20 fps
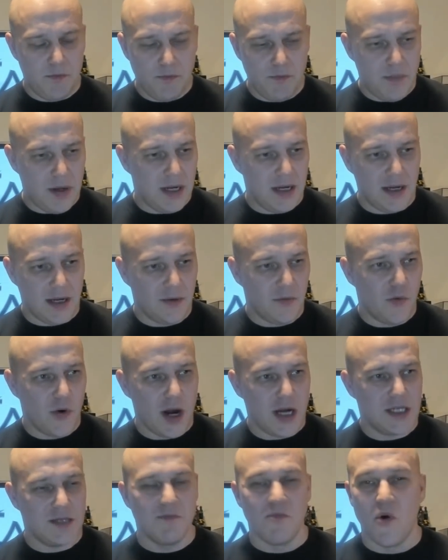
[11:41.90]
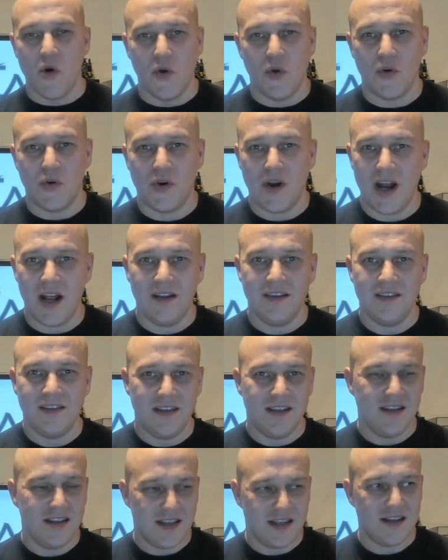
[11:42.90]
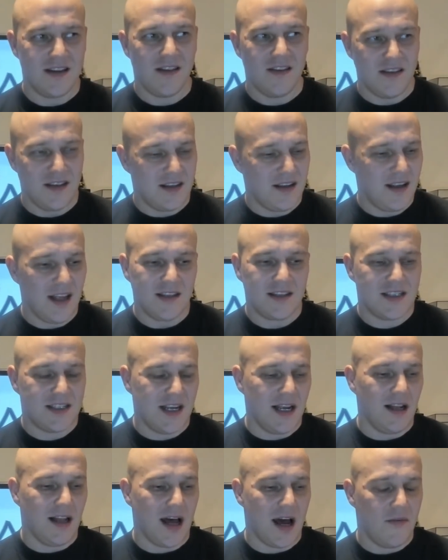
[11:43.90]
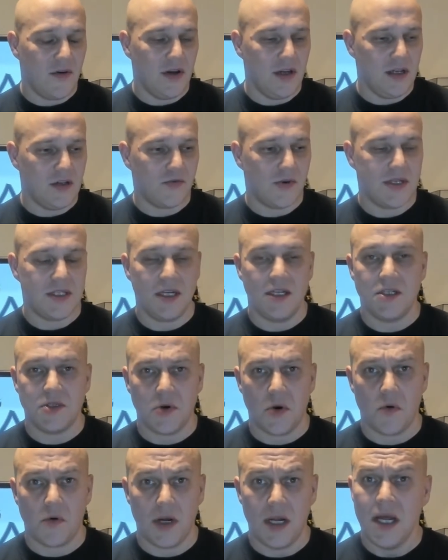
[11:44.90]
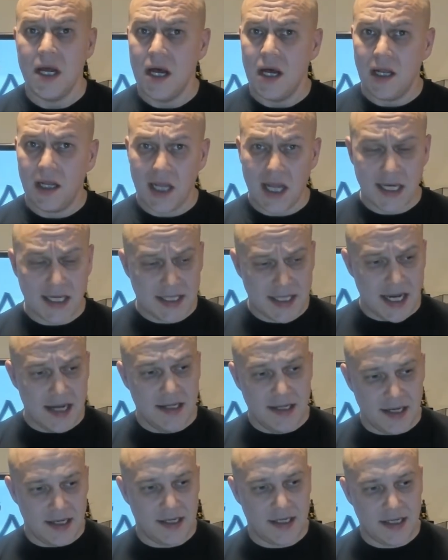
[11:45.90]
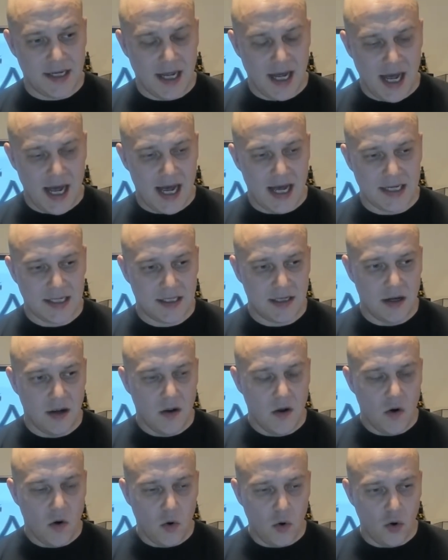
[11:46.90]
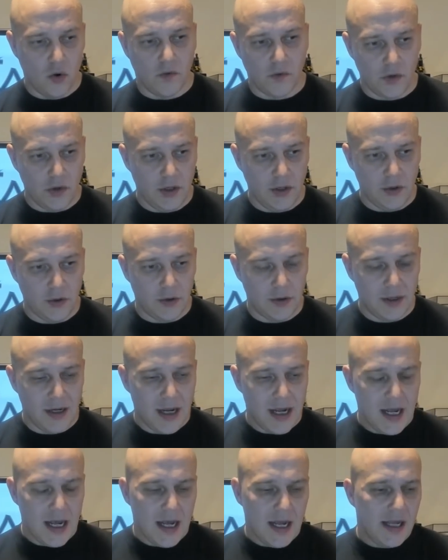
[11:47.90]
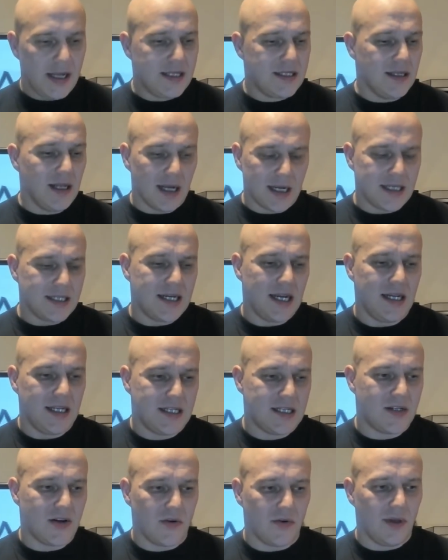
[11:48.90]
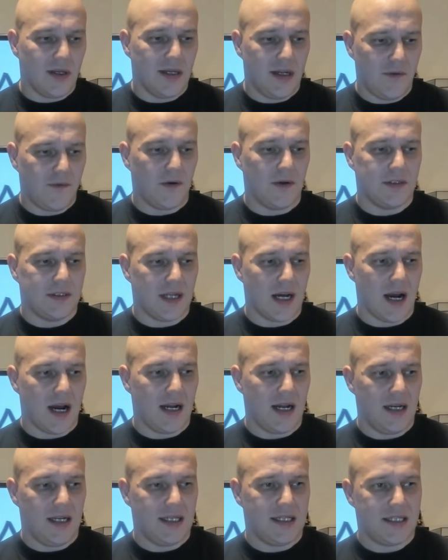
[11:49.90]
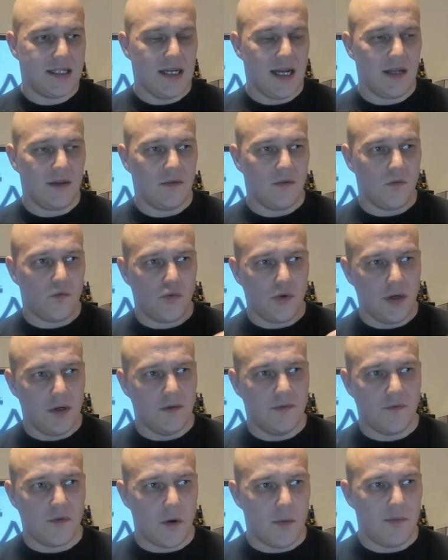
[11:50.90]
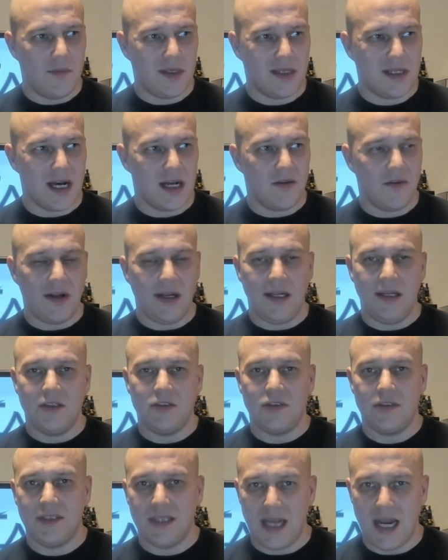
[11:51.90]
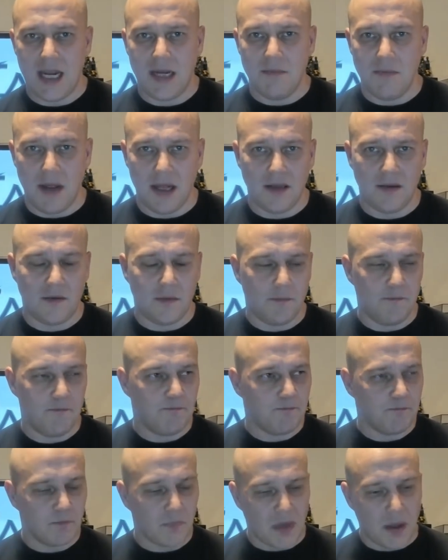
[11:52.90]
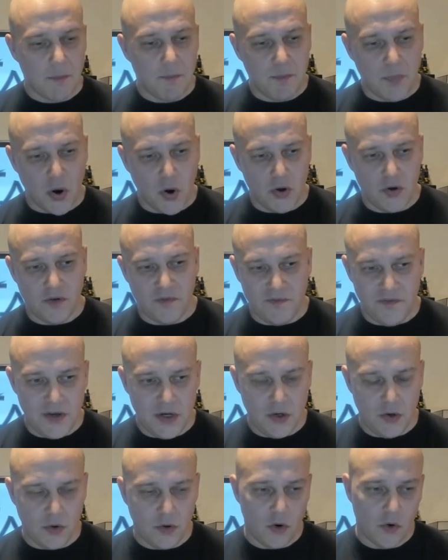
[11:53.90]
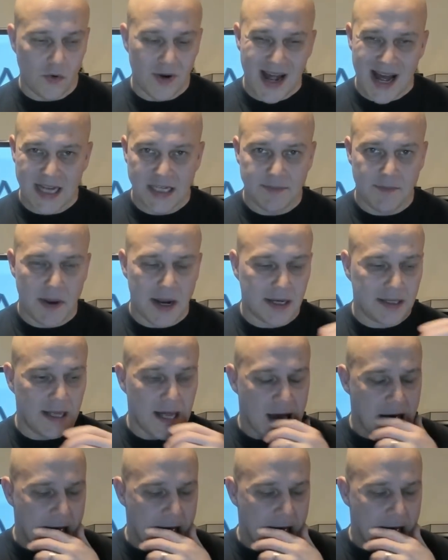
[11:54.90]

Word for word: be way smaller and yet still have an interesting story, like Sentenced has over here. It, like I said, it's totally different kind and it's not written from the kind of entertainment point of view or aspect